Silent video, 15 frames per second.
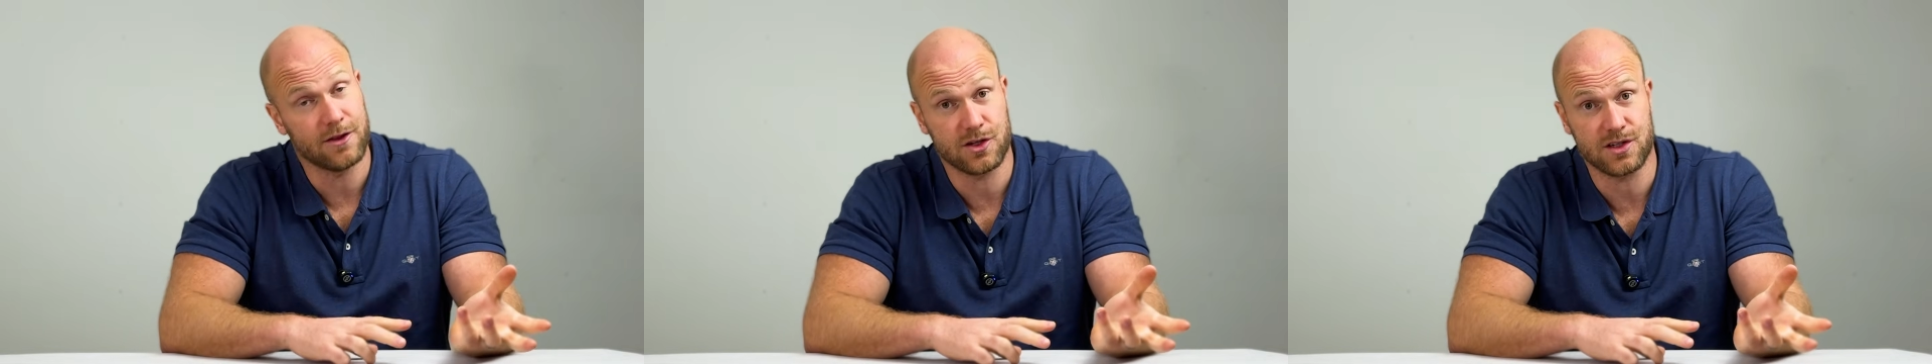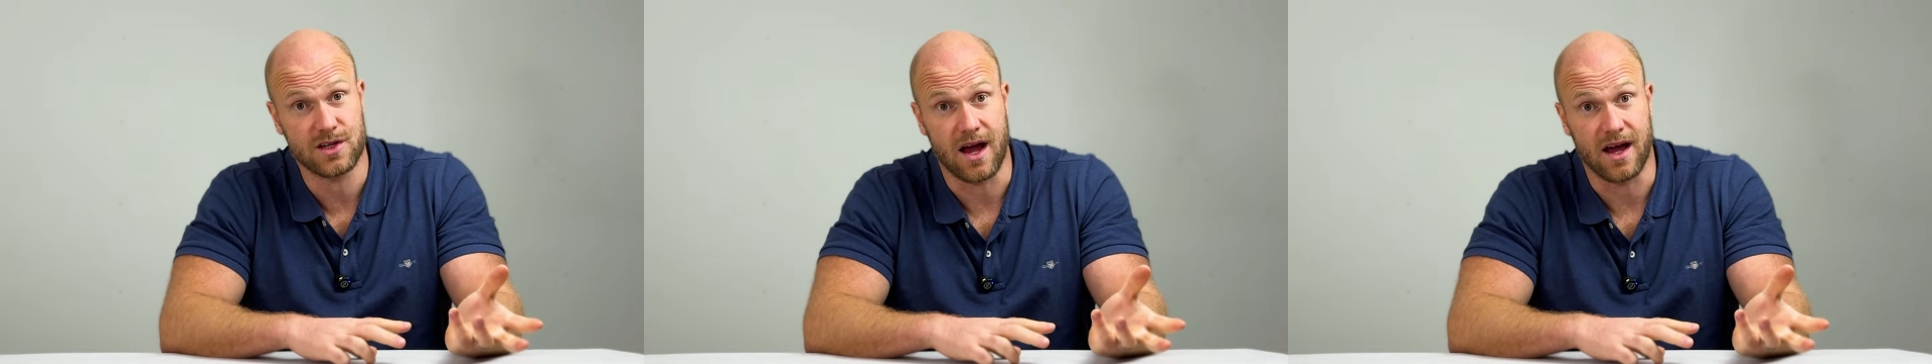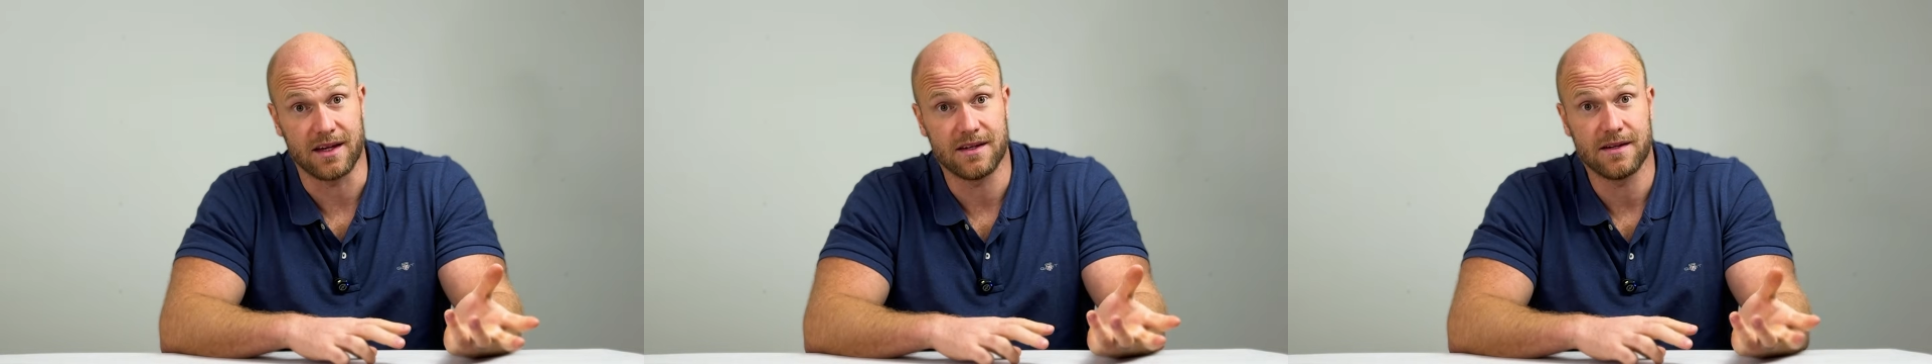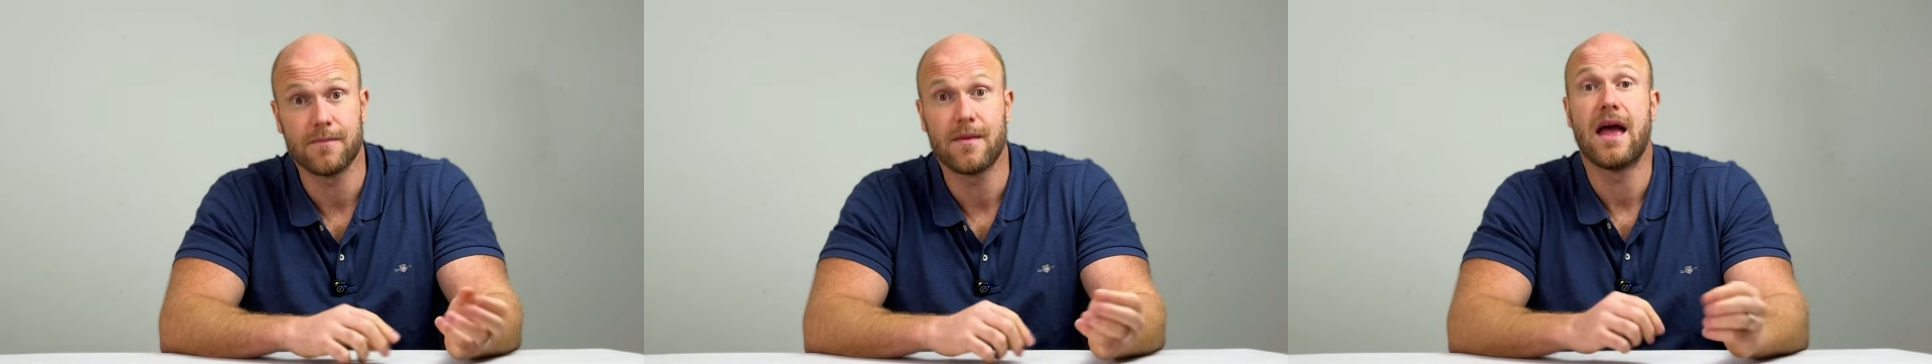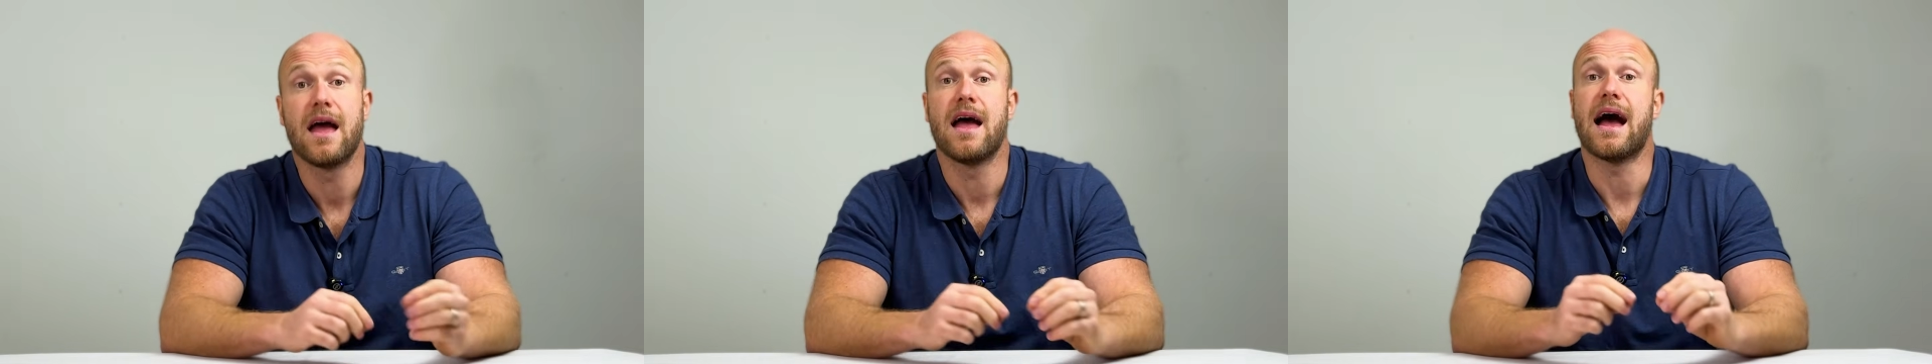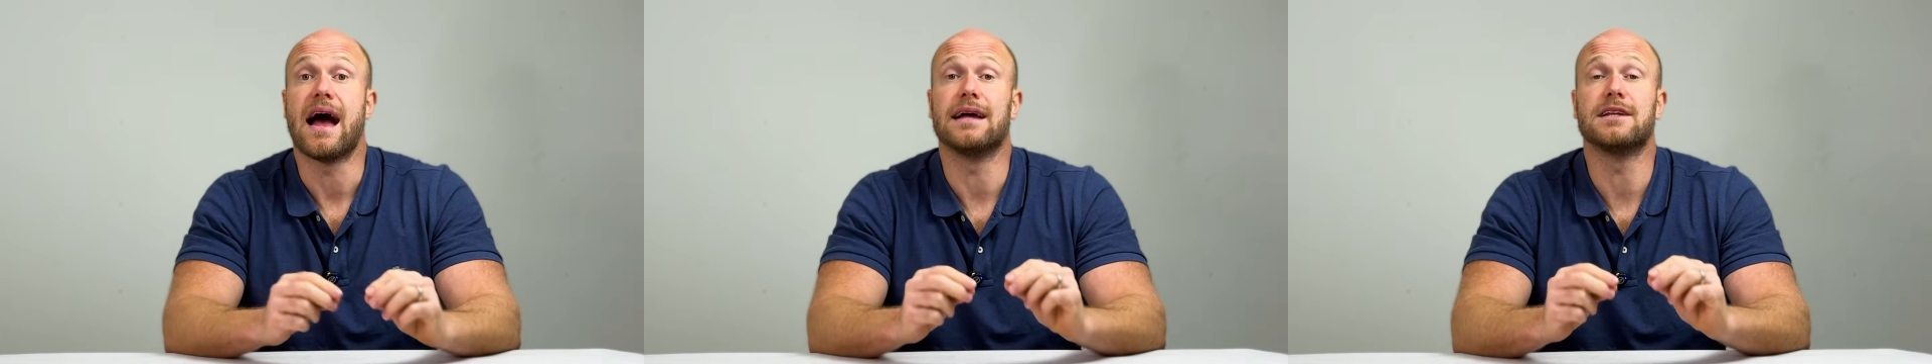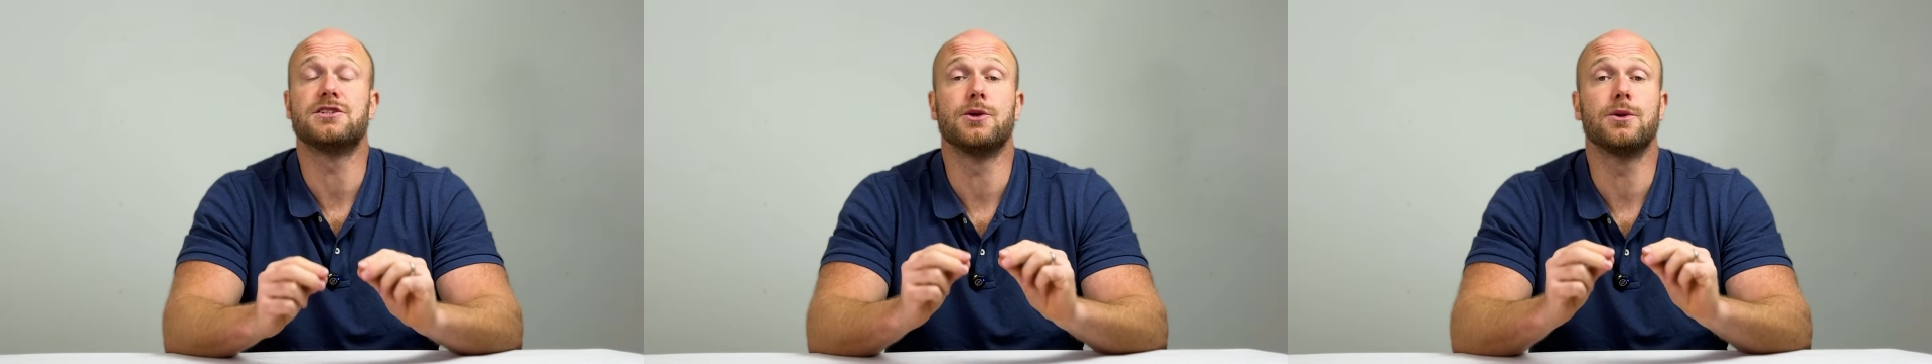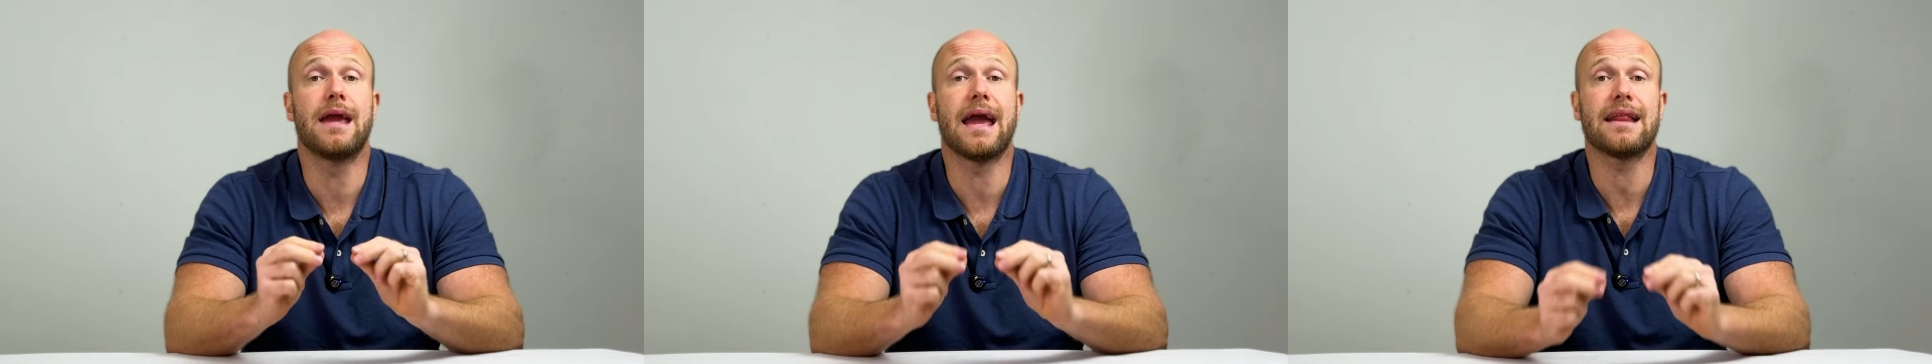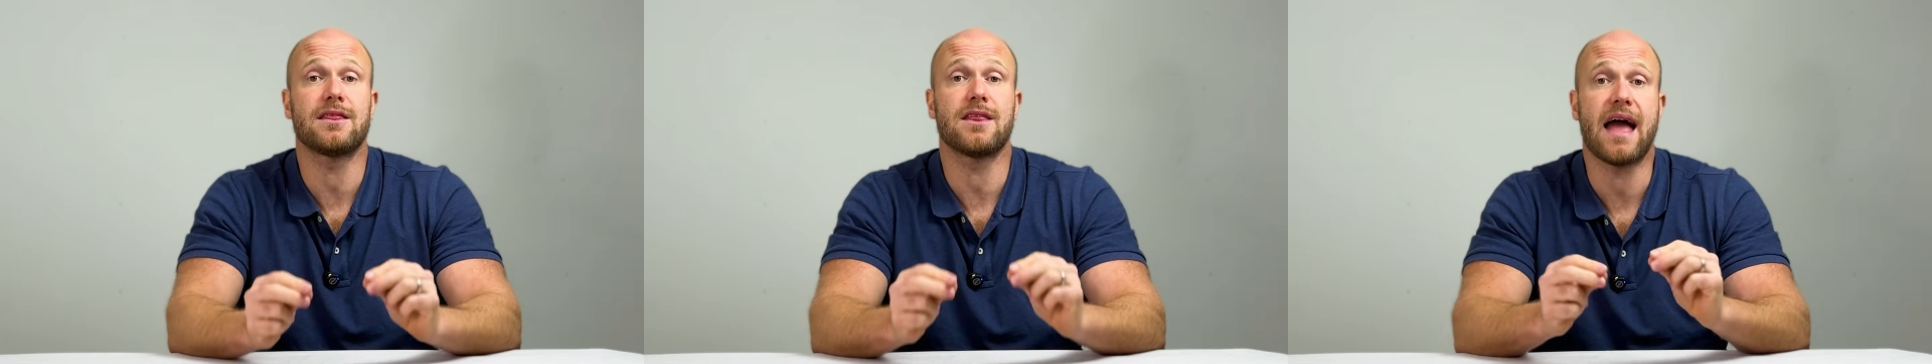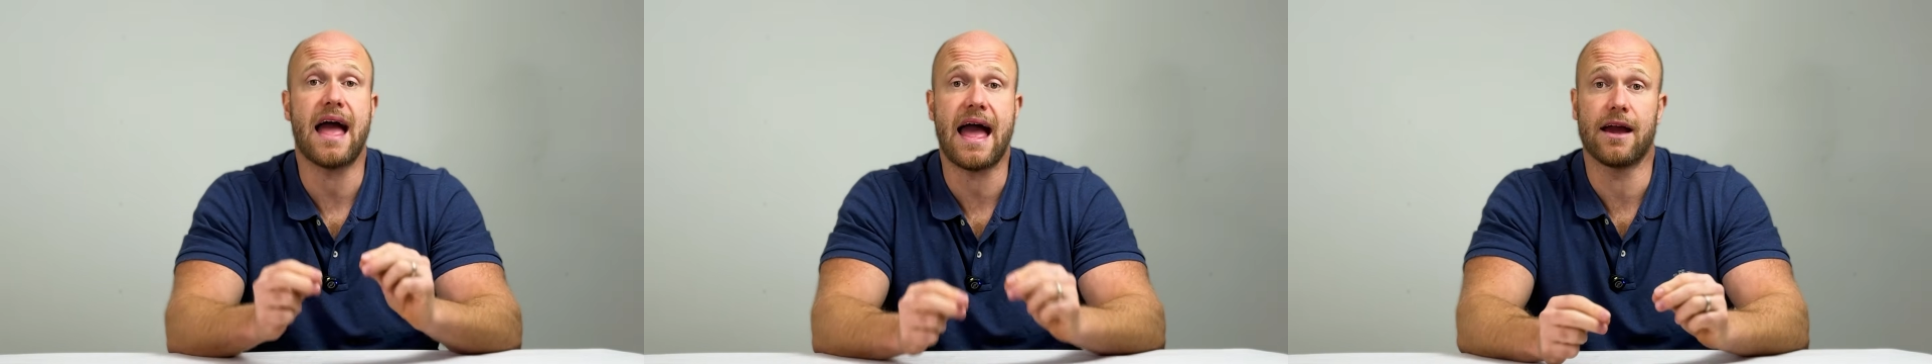side. As you get
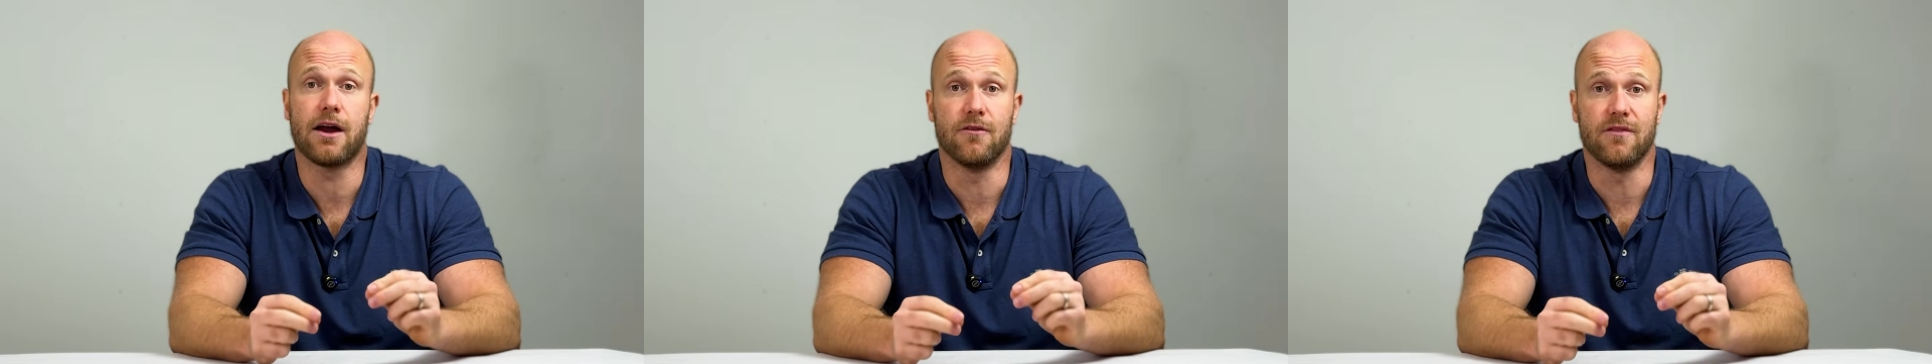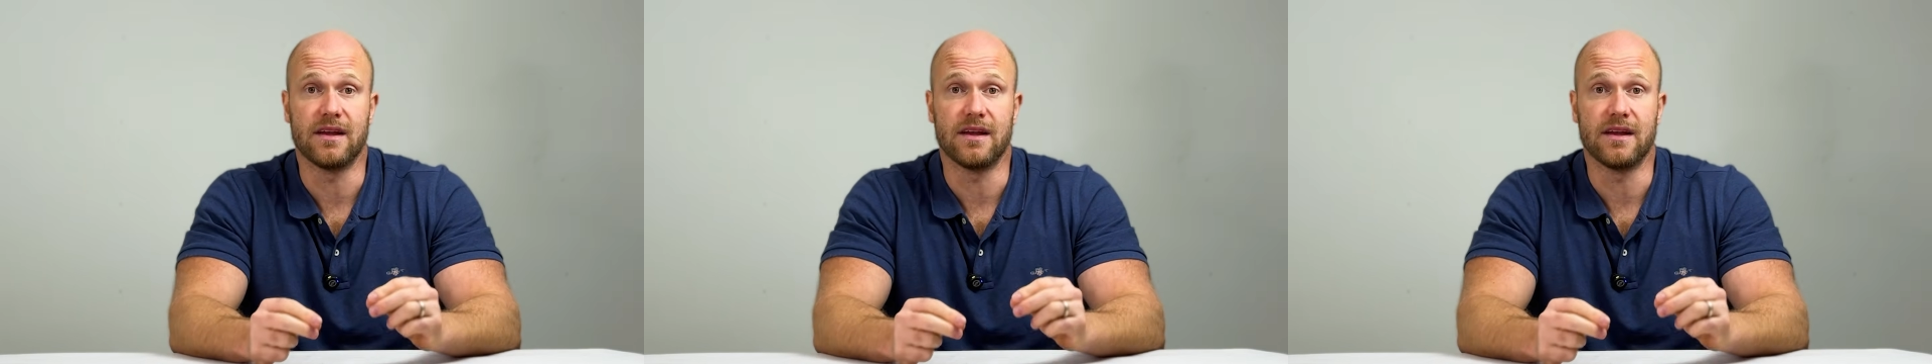the hang of